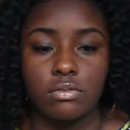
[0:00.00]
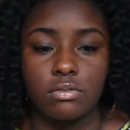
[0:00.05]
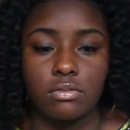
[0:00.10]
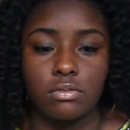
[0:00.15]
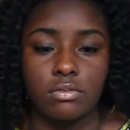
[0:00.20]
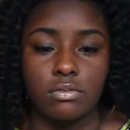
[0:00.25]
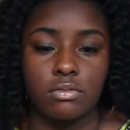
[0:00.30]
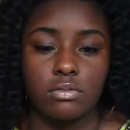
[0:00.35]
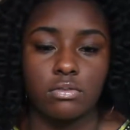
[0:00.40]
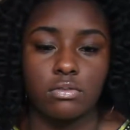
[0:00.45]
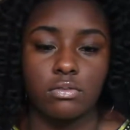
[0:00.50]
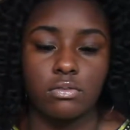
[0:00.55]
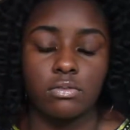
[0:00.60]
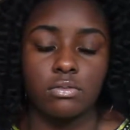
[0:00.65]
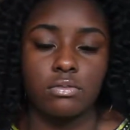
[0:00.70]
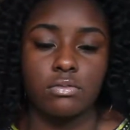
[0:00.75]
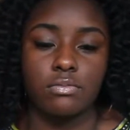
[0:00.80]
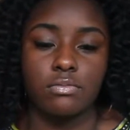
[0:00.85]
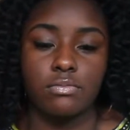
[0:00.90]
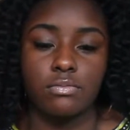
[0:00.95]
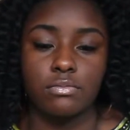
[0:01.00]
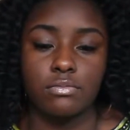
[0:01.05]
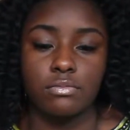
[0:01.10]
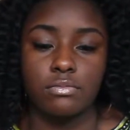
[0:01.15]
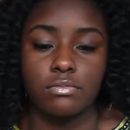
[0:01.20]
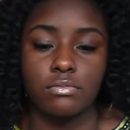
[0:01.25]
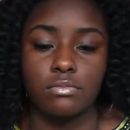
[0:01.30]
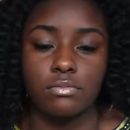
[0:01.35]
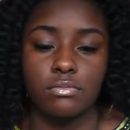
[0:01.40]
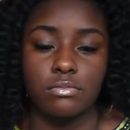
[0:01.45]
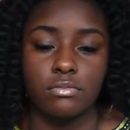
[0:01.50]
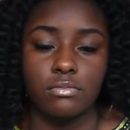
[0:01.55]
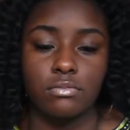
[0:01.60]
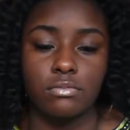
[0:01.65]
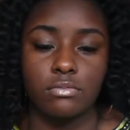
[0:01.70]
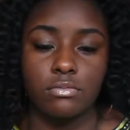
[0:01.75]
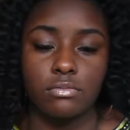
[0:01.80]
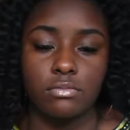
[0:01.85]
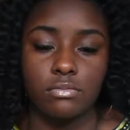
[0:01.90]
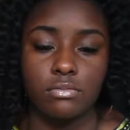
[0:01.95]

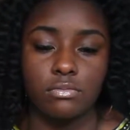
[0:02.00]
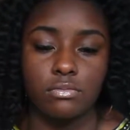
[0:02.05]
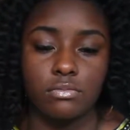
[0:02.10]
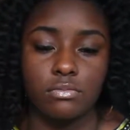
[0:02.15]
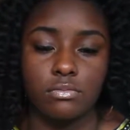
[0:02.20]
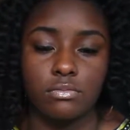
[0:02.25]
(silent)